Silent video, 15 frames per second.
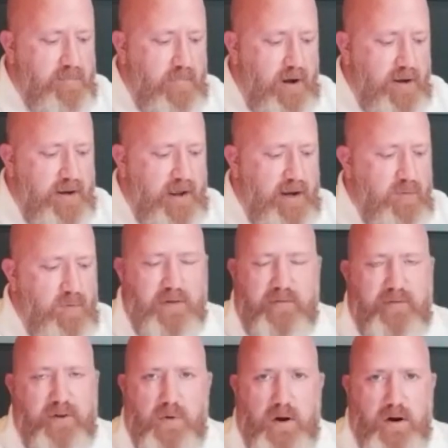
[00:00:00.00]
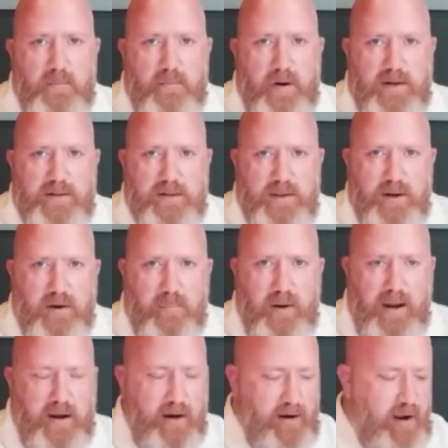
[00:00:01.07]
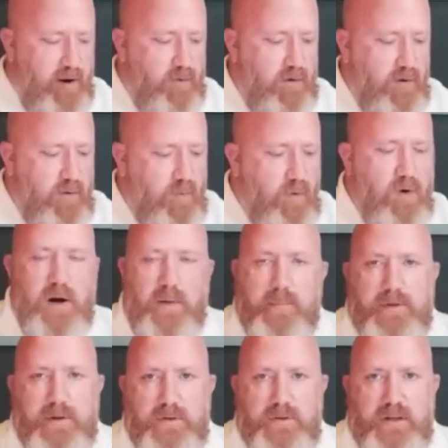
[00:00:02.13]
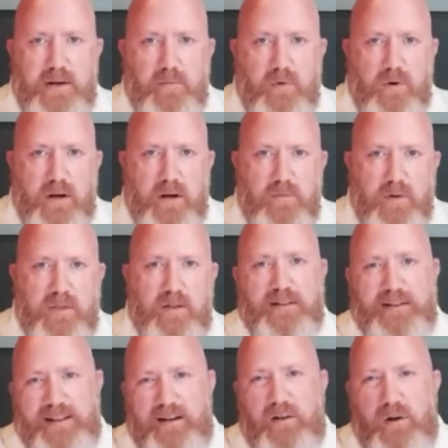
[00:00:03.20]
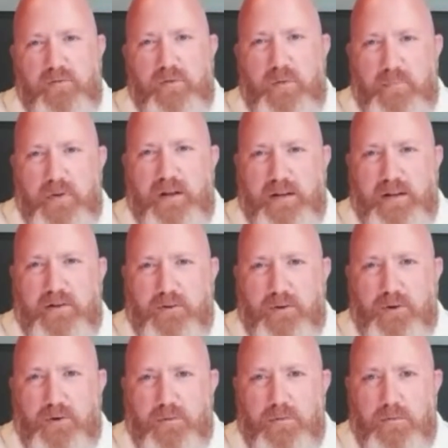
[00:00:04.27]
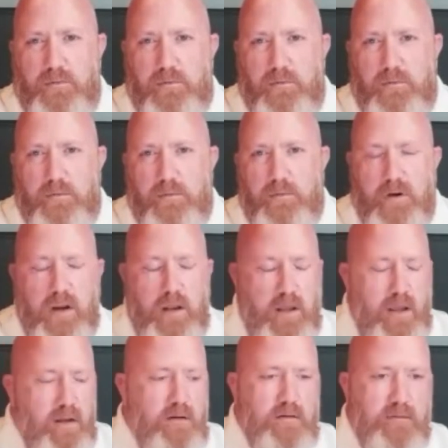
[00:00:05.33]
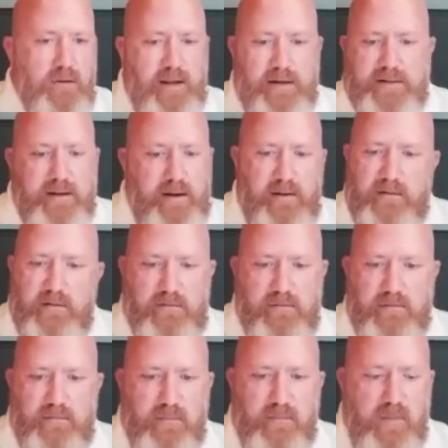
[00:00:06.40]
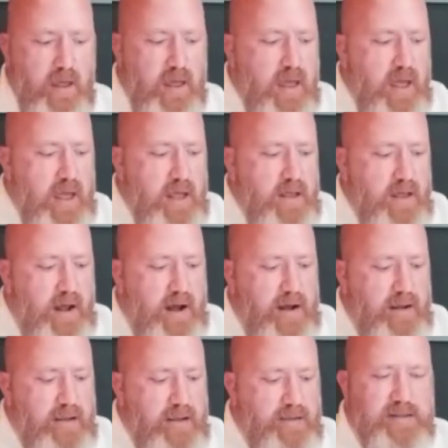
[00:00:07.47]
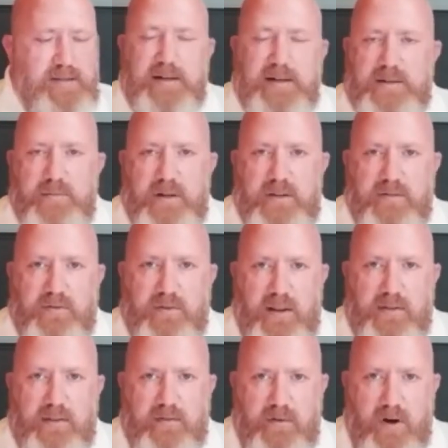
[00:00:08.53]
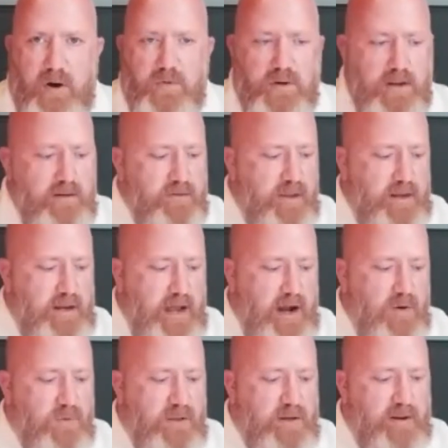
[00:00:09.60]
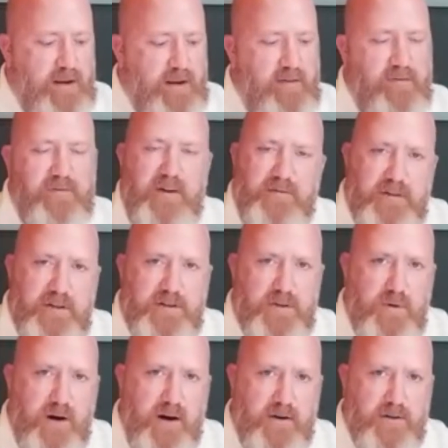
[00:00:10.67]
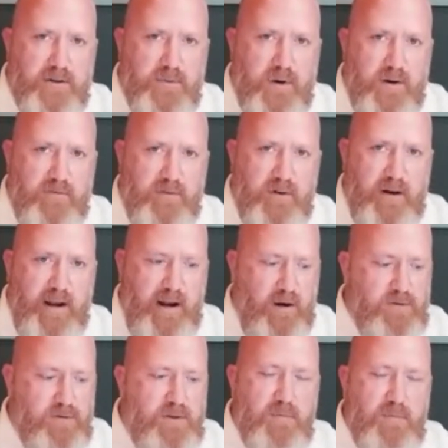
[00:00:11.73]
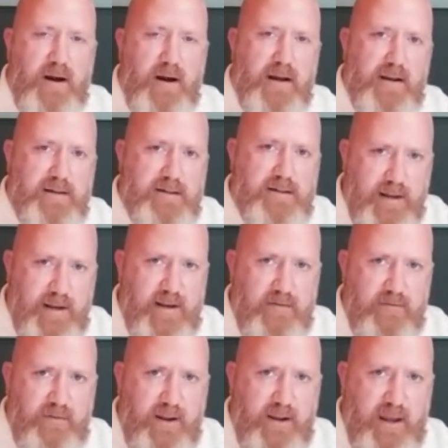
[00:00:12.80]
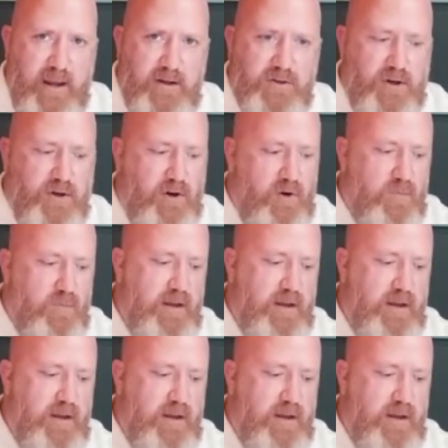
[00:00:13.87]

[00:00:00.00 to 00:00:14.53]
Monday with a few $100 in their bank account, woke up Tuesday morning with a little over $1.2 million. Next day, in the 6 months that they've owned it, they now live in a 5,200 square foot house. They're buying a second vacation home.